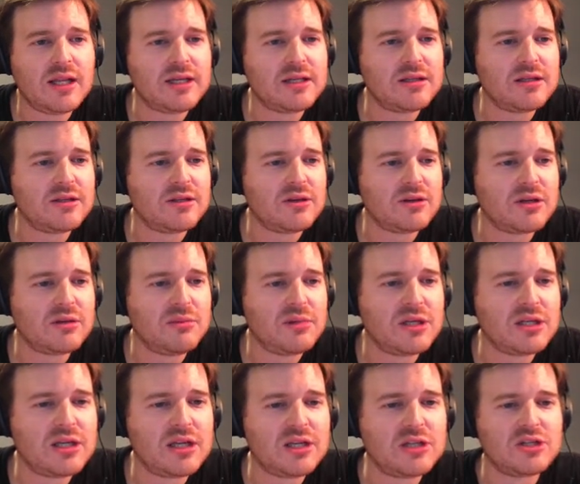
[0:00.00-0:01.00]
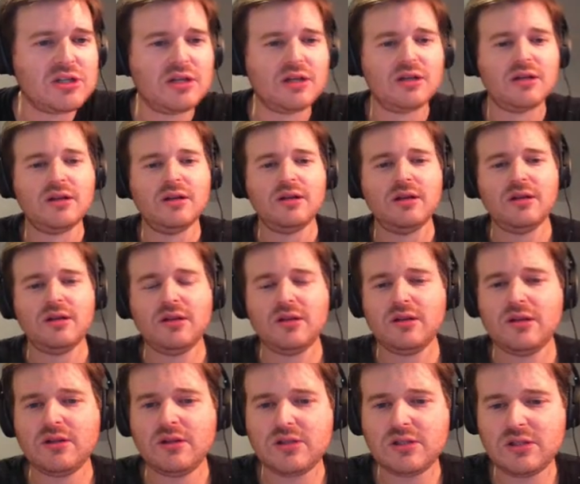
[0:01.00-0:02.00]
to the documentation.
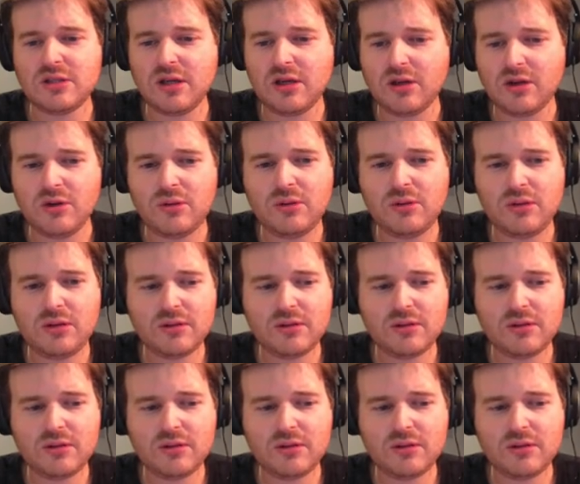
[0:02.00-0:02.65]
So,